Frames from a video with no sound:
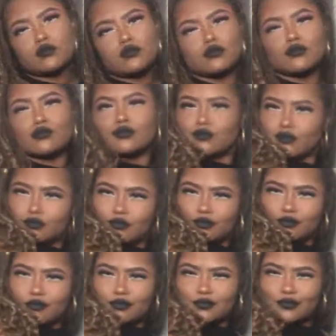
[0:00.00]
so you know which
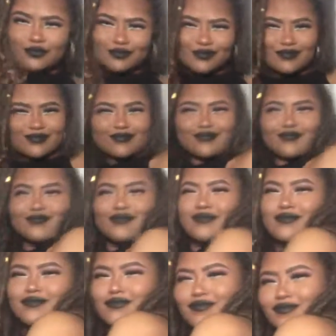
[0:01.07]
one I tried to
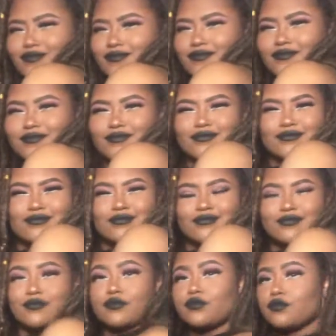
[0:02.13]
do. I believe that was
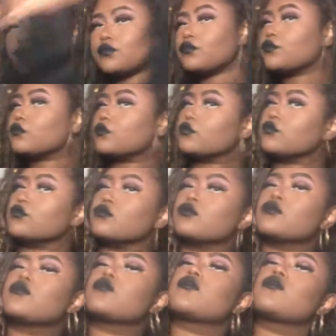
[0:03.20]
Sasha,
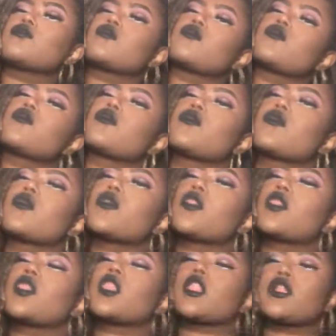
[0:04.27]
and I
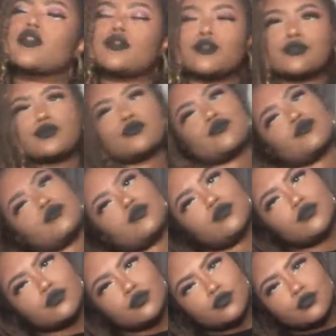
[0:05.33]
hope that
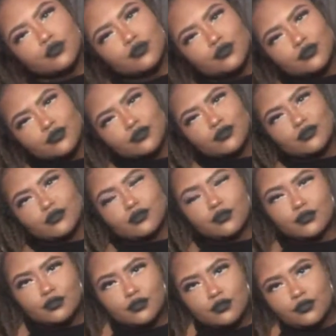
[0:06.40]
you guys really,
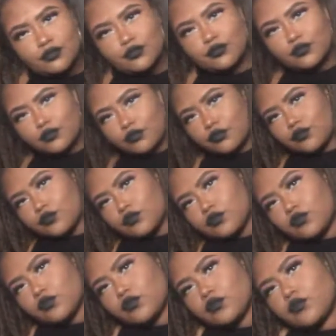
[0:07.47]
really like
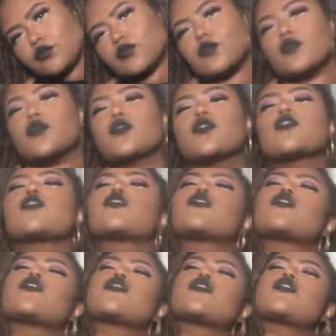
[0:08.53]
this. If you want to see more
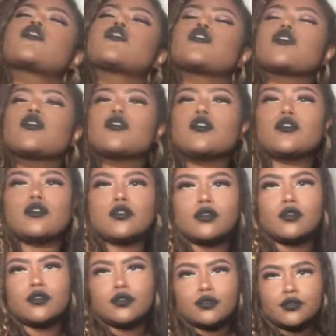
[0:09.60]
transformations
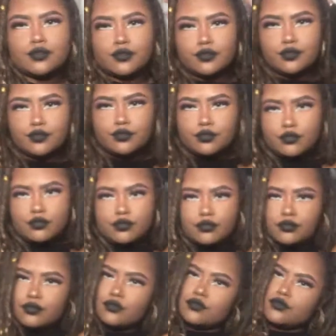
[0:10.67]
from
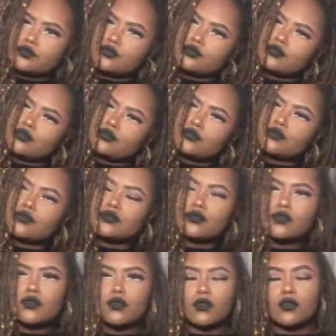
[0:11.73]
me,
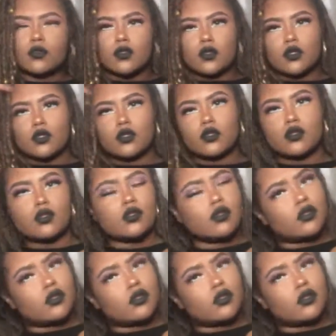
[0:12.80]
you know,